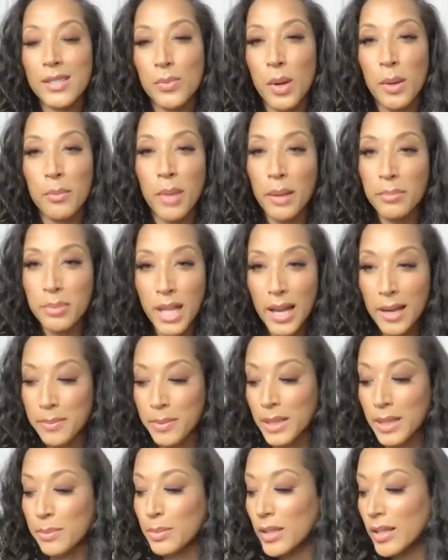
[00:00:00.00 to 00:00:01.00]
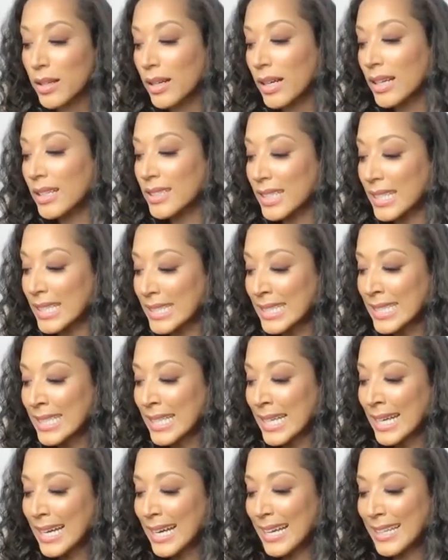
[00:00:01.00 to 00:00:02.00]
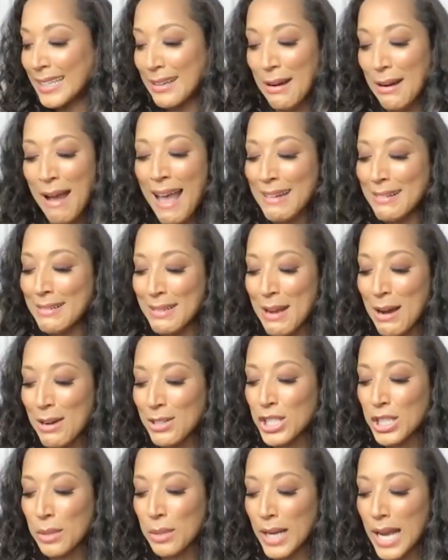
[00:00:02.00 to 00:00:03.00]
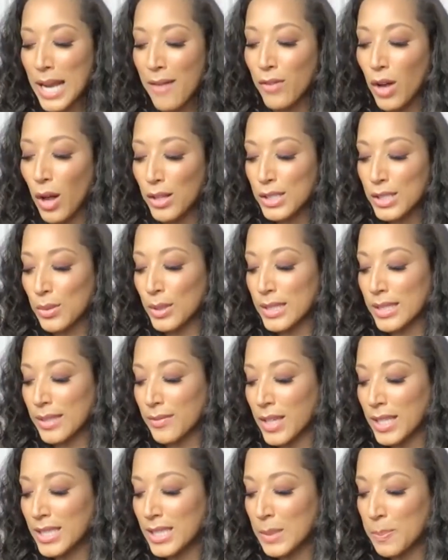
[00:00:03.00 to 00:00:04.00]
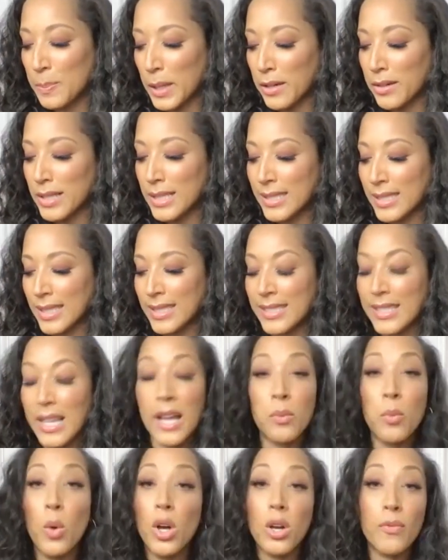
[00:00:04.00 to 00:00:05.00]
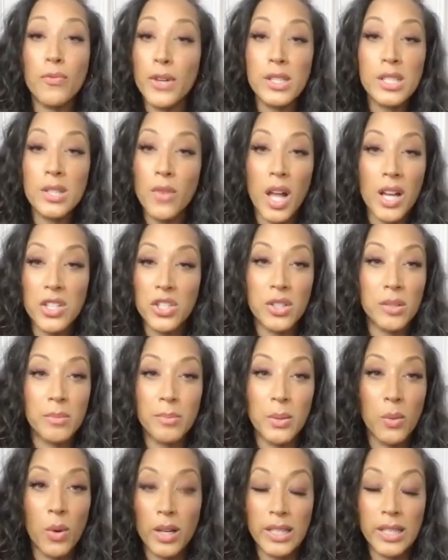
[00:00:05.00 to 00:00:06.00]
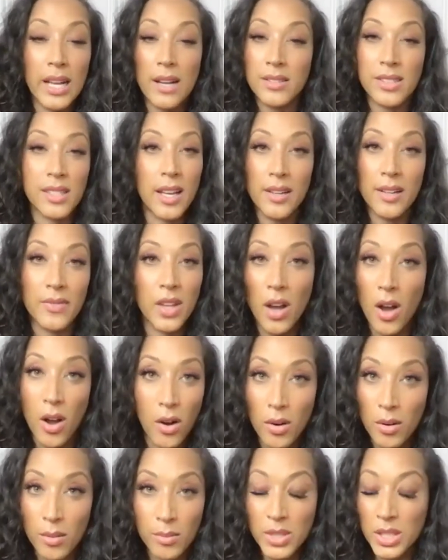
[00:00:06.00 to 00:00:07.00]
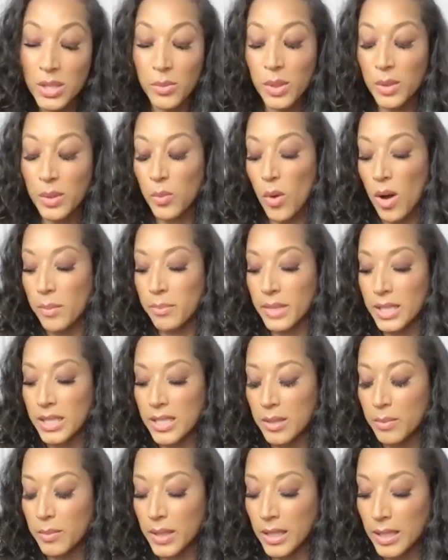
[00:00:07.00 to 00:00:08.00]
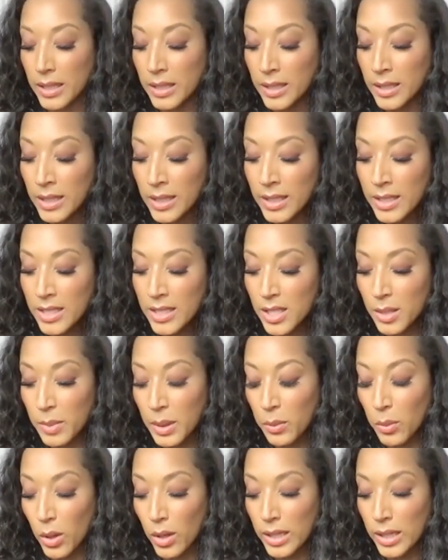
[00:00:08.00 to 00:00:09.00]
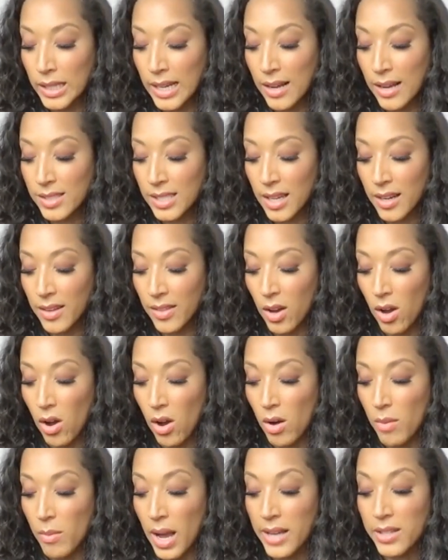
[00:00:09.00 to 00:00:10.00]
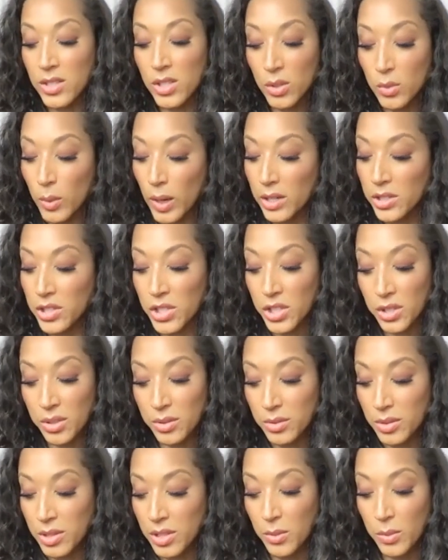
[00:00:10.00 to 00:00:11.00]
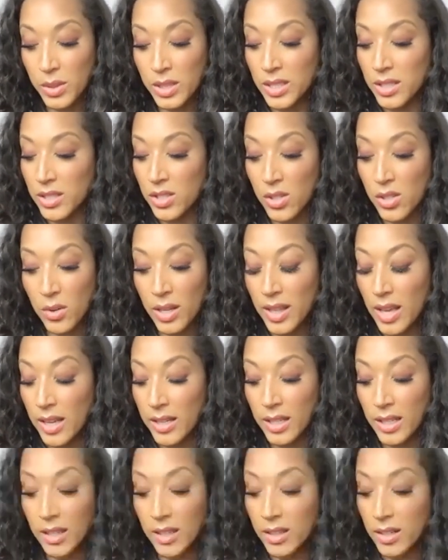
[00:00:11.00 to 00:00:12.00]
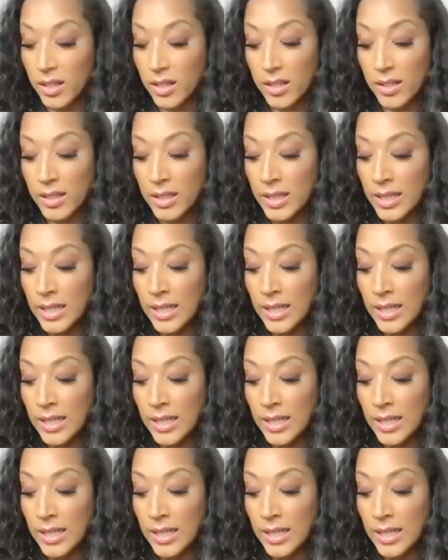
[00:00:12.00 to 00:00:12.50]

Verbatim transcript: run by black people. And, you know, I don't know. She would have all sorts of conspiracies that, well, first of all, I shouldn't be working outside of the home. She wouldn't want me to be to be working outside of the home. I do wear shoes. She wouldn't enjoy that either.